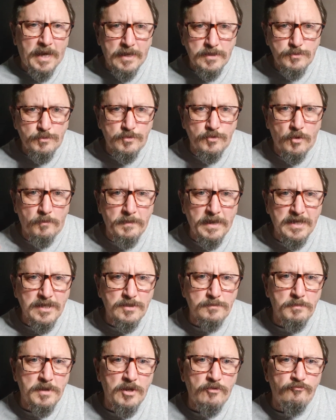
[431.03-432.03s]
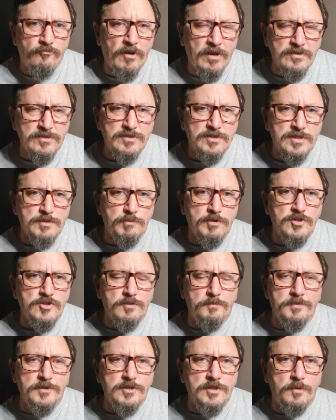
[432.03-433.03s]
Perhaps we're not making as many runs as we
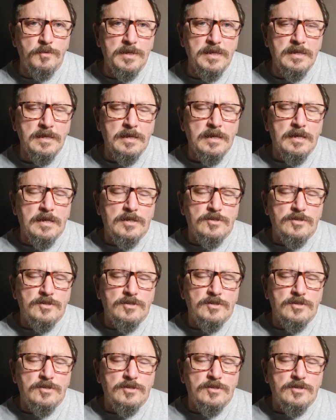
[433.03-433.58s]
should be doing.